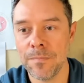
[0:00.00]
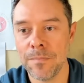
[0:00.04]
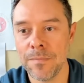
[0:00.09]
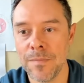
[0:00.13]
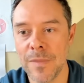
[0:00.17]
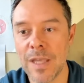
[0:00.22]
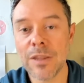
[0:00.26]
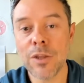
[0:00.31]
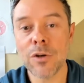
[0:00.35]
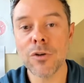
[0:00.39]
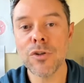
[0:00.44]

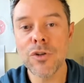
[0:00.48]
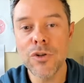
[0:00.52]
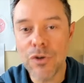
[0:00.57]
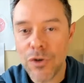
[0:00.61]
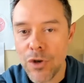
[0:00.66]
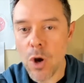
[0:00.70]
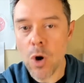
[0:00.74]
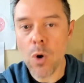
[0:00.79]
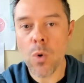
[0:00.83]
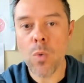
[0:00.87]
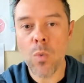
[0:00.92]
Like there's
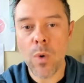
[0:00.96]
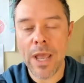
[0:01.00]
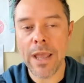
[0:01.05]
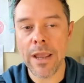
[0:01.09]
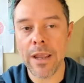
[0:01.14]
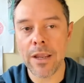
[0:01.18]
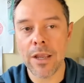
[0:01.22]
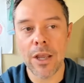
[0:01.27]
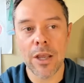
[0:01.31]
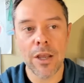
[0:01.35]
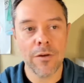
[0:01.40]
no
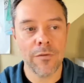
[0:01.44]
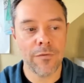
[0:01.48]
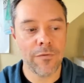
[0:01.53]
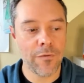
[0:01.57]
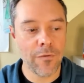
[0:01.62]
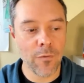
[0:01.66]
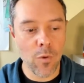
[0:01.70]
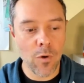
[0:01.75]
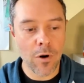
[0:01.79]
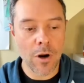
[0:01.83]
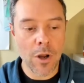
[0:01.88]
way
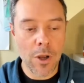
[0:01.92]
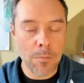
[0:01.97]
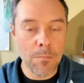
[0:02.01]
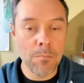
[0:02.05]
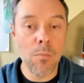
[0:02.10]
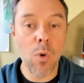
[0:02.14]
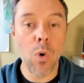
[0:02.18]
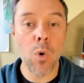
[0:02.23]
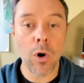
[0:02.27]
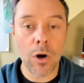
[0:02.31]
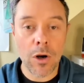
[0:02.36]
for
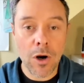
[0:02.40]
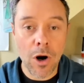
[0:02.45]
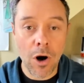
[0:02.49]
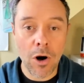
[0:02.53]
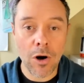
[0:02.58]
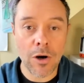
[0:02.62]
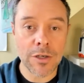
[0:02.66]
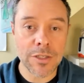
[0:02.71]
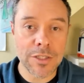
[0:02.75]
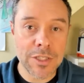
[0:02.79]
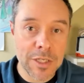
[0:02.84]
more
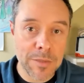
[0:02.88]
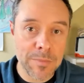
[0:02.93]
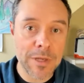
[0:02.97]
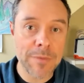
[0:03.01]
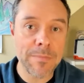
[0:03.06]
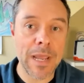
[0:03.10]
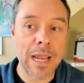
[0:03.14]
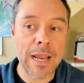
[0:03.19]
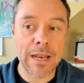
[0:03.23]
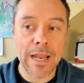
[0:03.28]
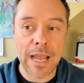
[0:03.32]
cards to be
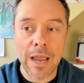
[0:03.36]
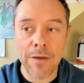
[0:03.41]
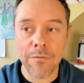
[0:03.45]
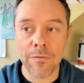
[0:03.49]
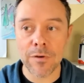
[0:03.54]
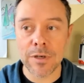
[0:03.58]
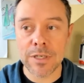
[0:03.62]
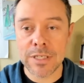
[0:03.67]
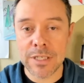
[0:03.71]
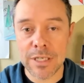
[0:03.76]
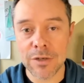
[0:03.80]
made
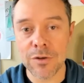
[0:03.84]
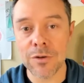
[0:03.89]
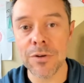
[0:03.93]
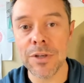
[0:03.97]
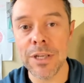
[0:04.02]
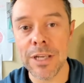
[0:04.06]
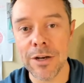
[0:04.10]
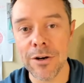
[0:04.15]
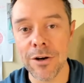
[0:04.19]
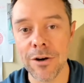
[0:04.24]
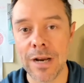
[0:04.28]
every single
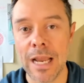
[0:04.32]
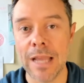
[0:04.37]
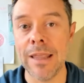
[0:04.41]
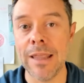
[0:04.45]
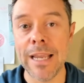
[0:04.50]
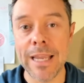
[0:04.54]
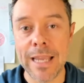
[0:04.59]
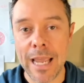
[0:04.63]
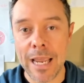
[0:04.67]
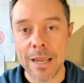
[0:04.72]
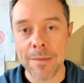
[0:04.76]
year and the
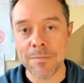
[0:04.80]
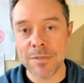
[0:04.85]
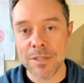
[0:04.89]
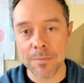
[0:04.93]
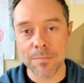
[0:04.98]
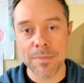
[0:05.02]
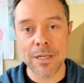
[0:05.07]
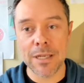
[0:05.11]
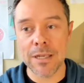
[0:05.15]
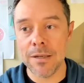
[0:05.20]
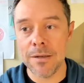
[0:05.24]
game
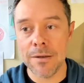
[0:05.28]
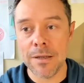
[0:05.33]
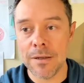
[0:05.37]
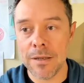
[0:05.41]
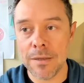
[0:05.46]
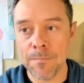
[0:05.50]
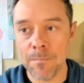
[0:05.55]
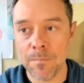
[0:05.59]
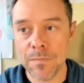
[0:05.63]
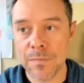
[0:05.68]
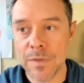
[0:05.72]

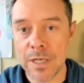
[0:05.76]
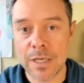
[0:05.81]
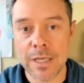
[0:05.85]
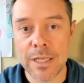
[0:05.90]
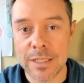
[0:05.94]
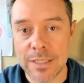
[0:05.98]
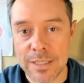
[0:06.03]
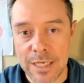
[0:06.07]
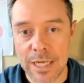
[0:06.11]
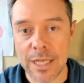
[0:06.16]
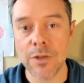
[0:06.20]
to
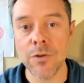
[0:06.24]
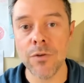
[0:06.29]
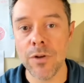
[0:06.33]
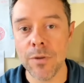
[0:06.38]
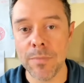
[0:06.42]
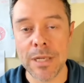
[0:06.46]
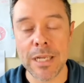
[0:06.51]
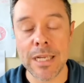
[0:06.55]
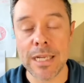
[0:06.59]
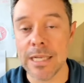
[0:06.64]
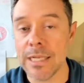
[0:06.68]
continue to
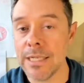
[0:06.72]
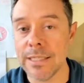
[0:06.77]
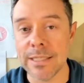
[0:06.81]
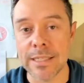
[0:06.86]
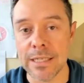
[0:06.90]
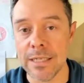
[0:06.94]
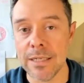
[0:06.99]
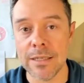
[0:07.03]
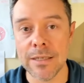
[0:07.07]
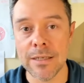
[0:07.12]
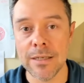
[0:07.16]
be
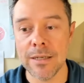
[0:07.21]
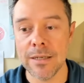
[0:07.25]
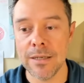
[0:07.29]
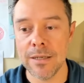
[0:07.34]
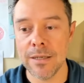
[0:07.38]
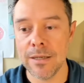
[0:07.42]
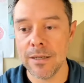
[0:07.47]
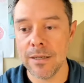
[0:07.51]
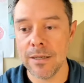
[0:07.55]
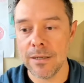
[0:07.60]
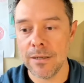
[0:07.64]
easy
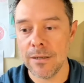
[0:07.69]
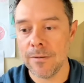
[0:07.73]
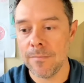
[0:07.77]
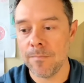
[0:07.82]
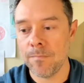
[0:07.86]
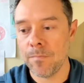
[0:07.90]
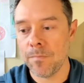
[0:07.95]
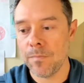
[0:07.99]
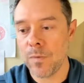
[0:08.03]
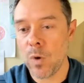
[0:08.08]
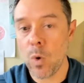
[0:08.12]

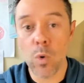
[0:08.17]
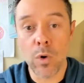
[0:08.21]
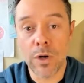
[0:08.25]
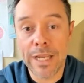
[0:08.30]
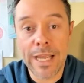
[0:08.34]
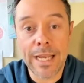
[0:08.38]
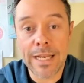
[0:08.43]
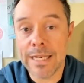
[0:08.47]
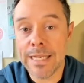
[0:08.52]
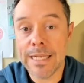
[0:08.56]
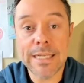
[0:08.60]
or to
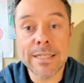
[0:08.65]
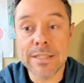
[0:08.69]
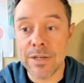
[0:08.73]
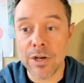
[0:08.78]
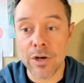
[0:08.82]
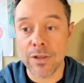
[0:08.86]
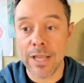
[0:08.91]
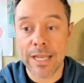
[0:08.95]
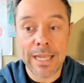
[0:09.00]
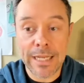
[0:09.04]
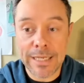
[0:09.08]
get
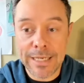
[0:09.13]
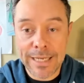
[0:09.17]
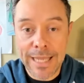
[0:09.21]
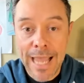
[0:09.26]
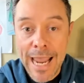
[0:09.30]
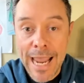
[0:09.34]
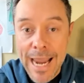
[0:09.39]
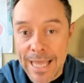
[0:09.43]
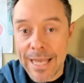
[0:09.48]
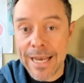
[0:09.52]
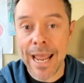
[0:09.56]
easier. Like it
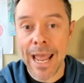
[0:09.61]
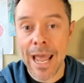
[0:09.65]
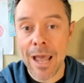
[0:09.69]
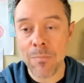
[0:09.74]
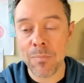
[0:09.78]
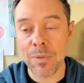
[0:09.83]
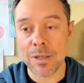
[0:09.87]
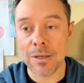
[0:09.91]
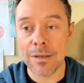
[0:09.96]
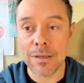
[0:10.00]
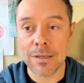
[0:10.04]
can't
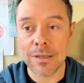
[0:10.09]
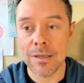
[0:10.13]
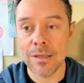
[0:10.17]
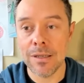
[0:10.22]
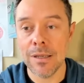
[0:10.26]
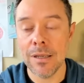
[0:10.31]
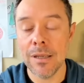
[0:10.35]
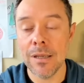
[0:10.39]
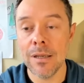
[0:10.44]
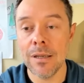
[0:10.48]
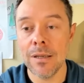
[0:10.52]
happen
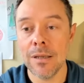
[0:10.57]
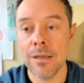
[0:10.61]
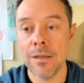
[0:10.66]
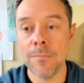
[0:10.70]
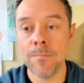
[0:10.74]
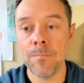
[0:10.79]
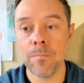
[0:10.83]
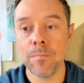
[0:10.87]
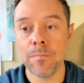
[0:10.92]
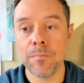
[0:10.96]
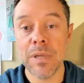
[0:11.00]

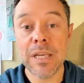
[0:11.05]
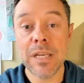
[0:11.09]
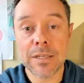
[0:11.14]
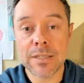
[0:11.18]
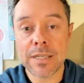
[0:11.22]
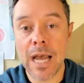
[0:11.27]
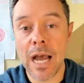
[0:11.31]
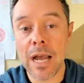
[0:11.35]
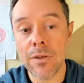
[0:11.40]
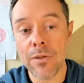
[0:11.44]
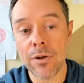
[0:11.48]

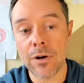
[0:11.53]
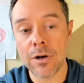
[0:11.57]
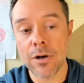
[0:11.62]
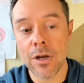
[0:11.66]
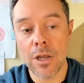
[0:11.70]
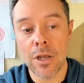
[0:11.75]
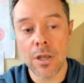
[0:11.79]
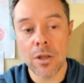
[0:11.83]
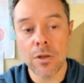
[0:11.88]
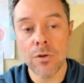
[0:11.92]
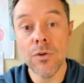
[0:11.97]
because
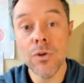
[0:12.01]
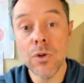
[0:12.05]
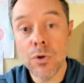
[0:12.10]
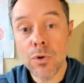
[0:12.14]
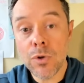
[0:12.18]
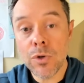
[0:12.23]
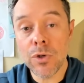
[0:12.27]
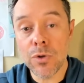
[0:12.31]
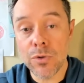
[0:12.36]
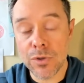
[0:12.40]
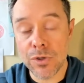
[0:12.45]
either
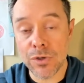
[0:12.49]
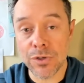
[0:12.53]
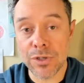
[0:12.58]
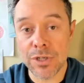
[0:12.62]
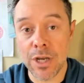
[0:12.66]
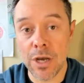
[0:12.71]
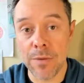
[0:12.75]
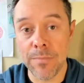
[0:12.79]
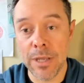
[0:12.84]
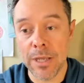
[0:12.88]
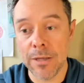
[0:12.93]
new users
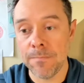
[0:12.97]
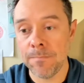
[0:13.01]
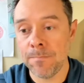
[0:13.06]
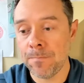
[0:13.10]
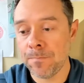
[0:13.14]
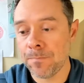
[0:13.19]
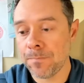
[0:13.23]
come in,